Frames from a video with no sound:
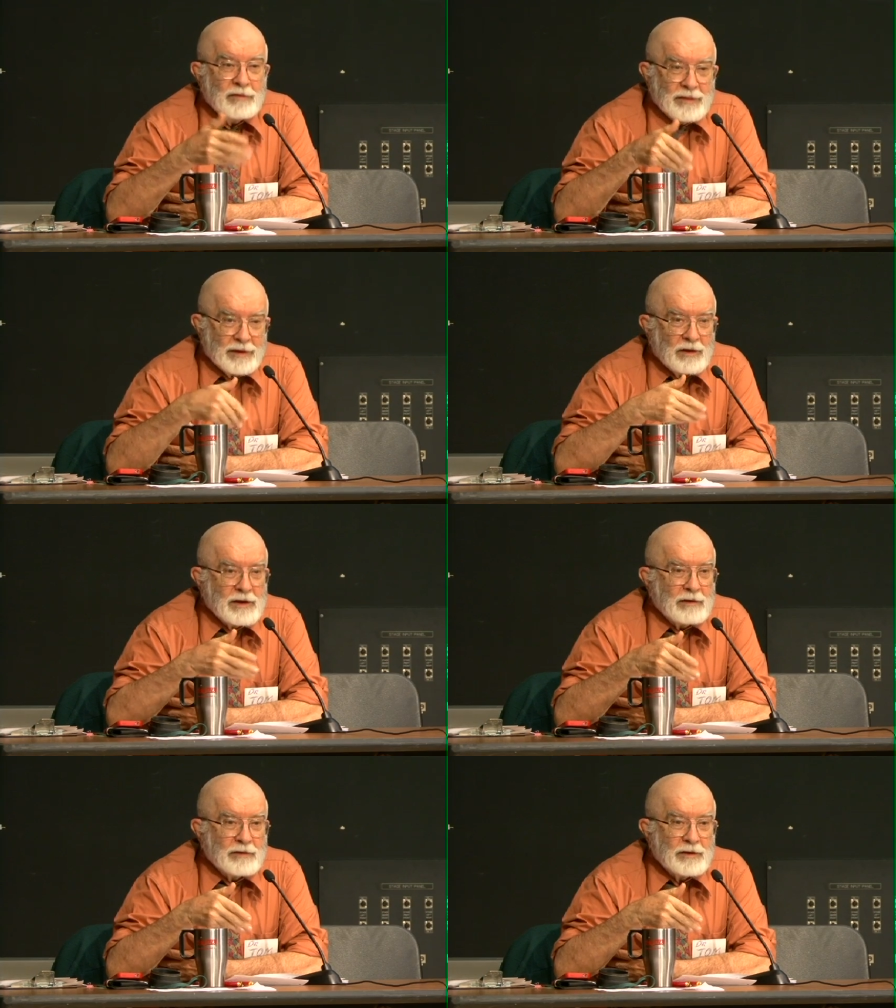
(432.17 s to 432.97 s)

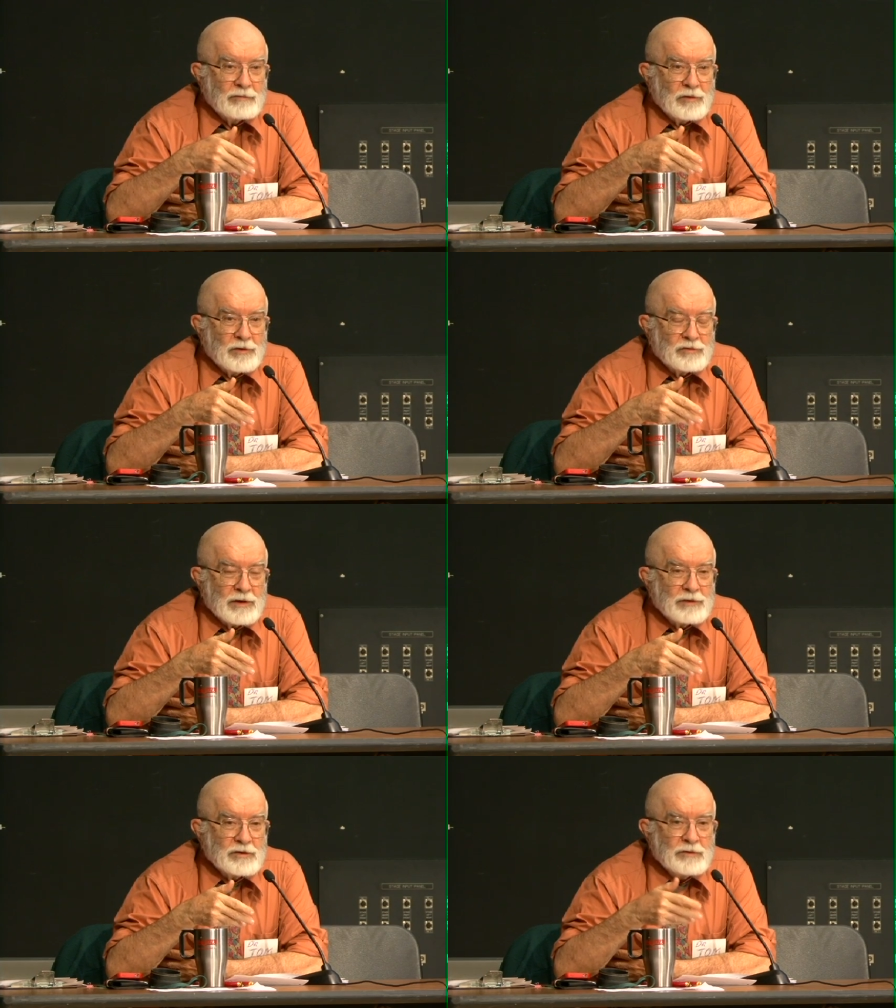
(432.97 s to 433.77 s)
the county of Los
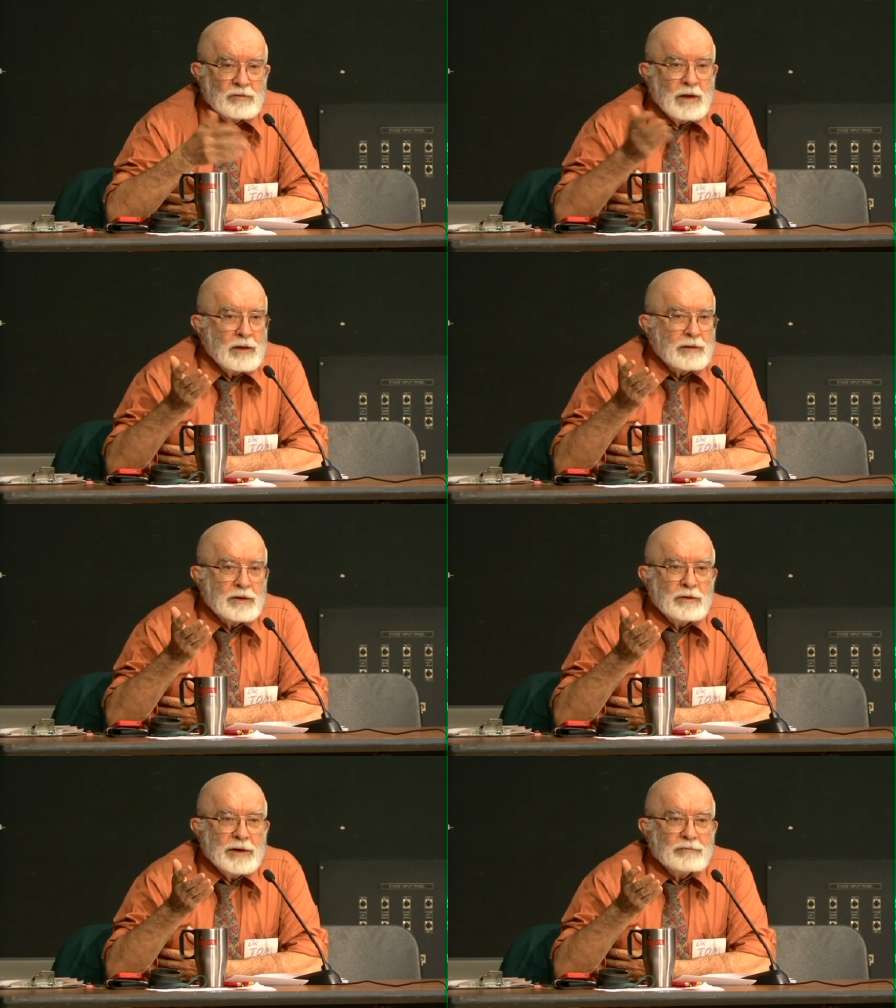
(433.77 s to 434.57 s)
Angeles, that
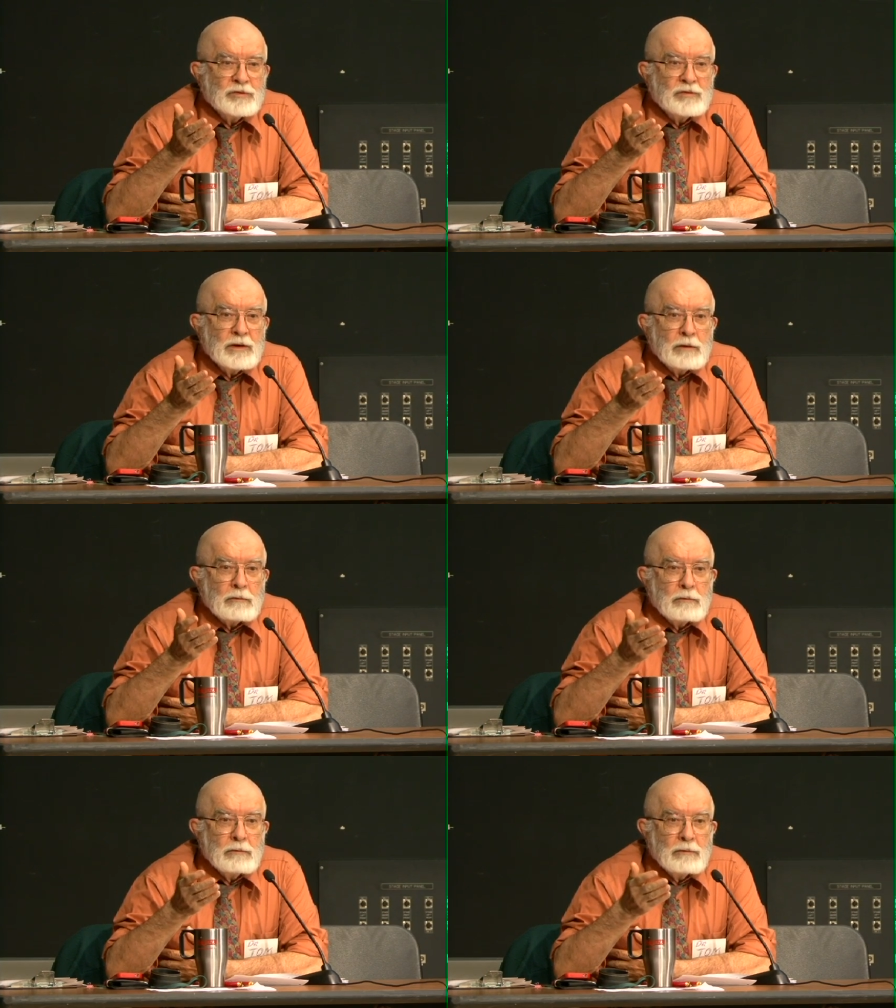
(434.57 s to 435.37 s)
you never see.